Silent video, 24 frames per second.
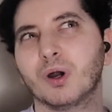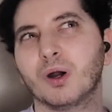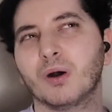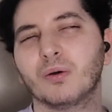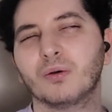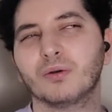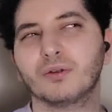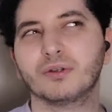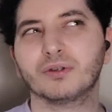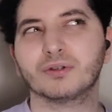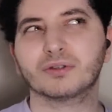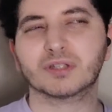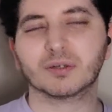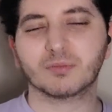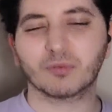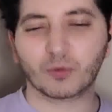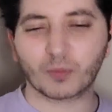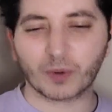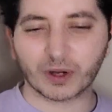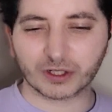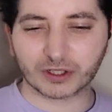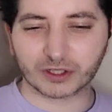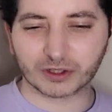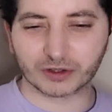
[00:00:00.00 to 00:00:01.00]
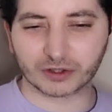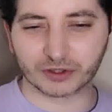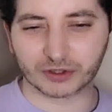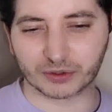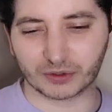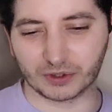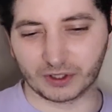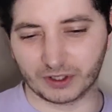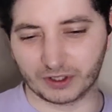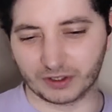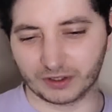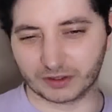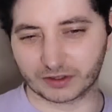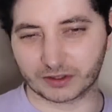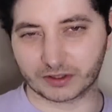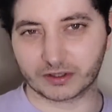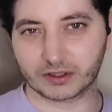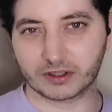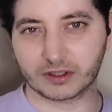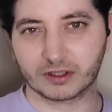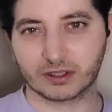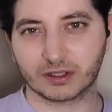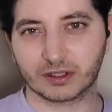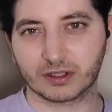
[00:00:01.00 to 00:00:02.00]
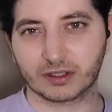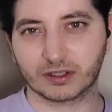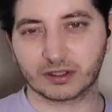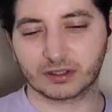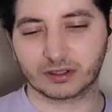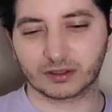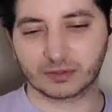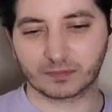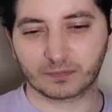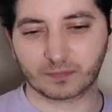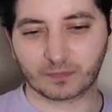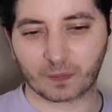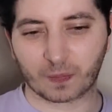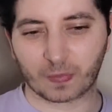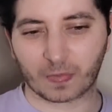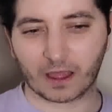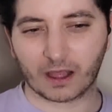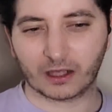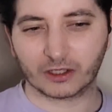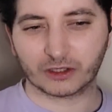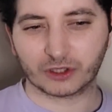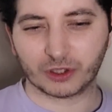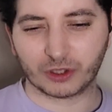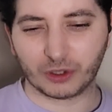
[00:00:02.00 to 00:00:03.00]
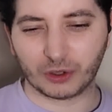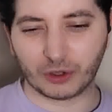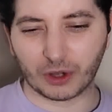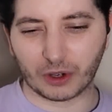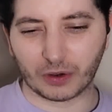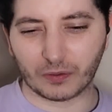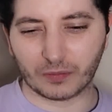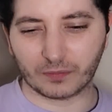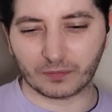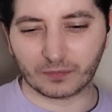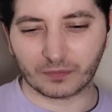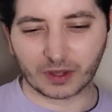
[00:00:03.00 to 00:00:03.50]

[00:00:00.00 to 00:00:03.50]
Well someone went to the toilet So you know